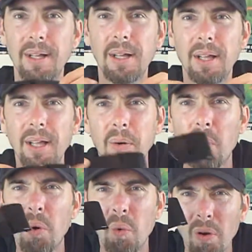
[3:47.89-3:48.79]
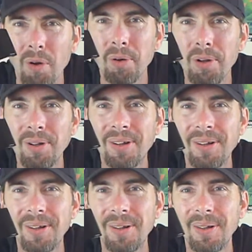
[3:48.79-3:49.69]
It won't work
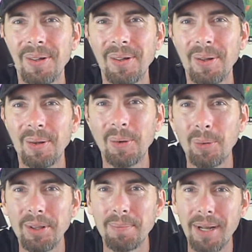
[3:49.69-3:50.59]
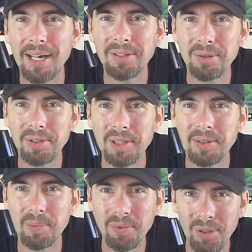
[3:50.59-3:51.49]
with the Master
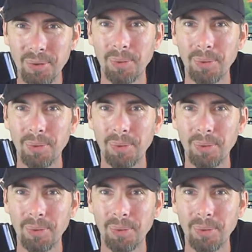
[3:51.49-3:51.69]
System 2.